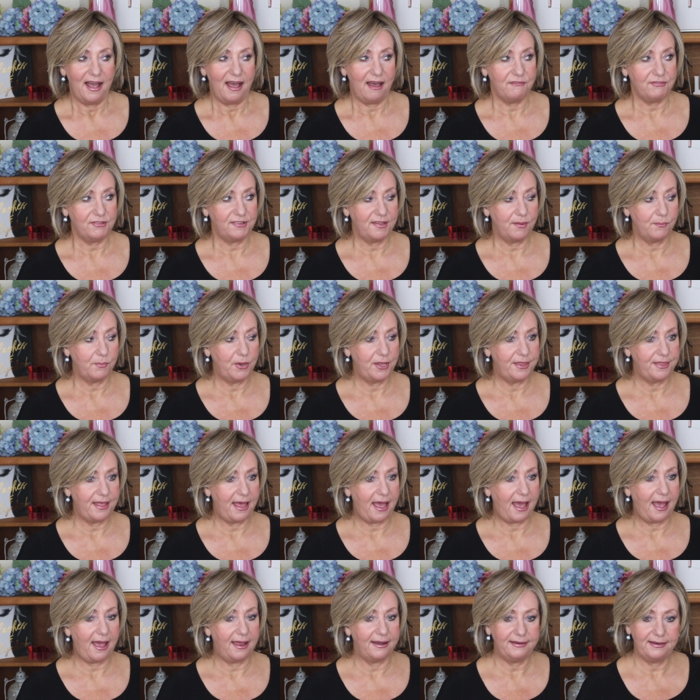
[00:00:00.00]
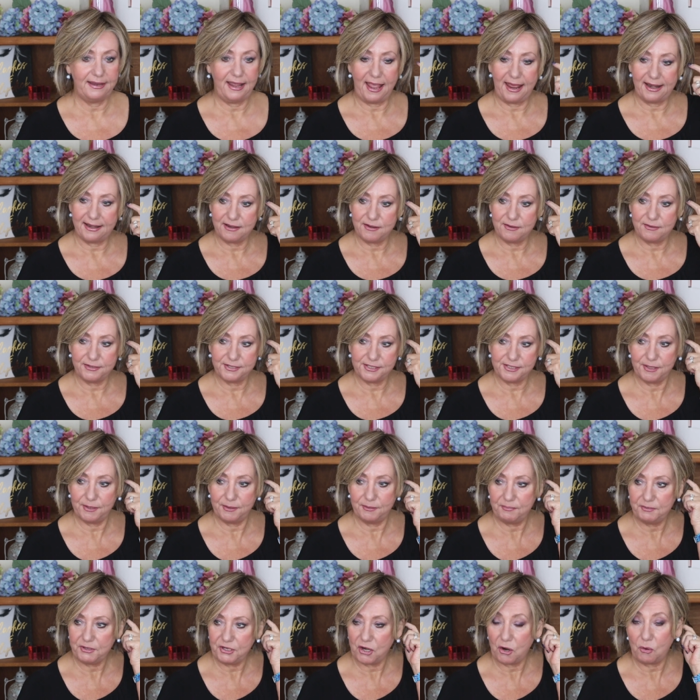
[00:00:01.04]
of someone that hadn't,
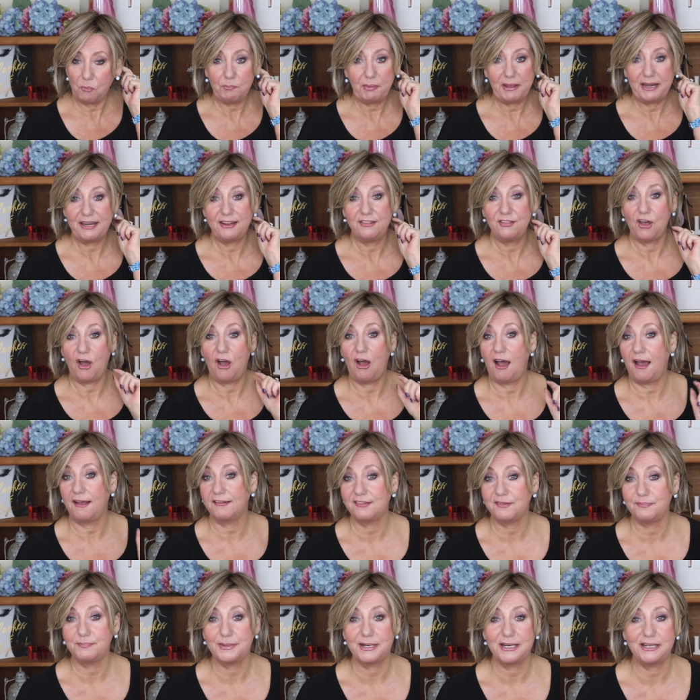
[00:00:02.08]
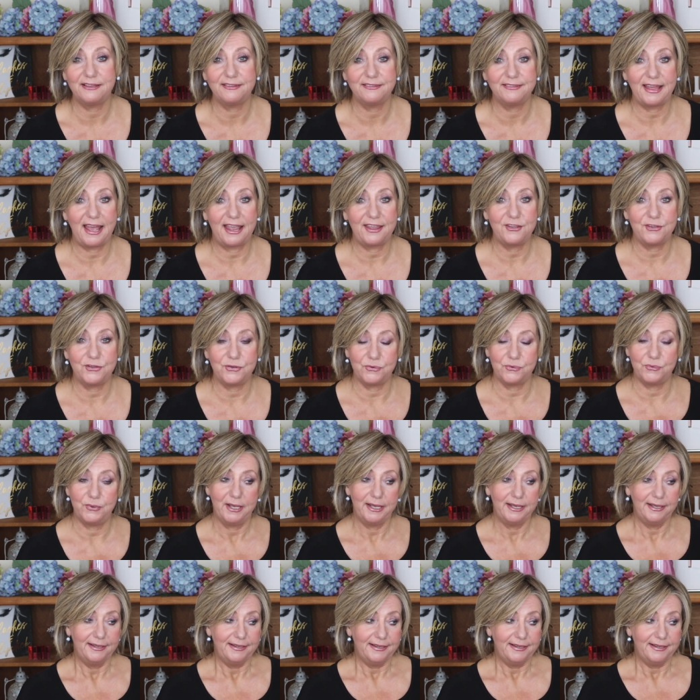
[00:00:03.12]
you know, been in the hospital, that you